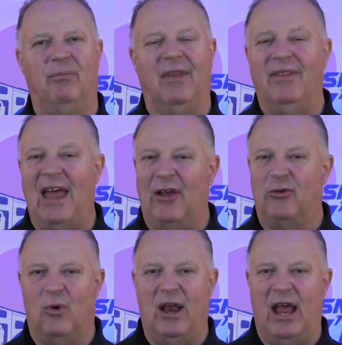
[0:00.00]
That's
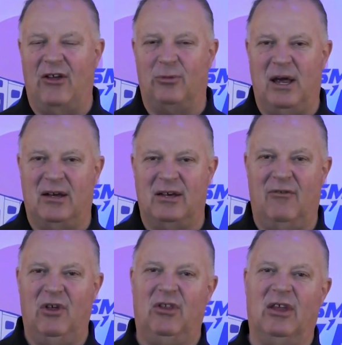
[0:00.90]
one aspect of
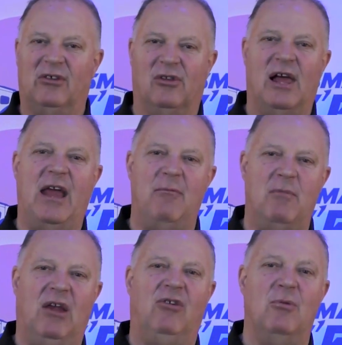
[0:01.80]
it. This light
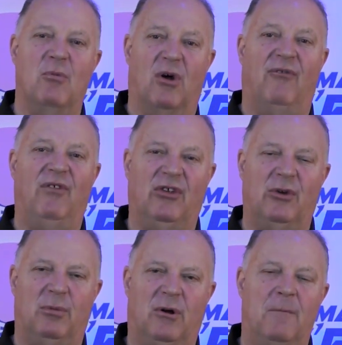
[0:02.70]
makes you more
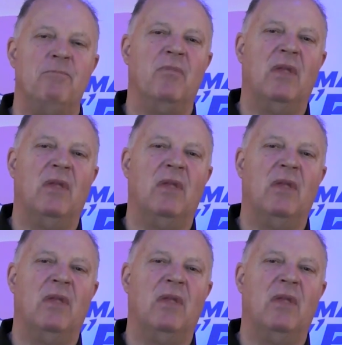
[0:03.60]
visible.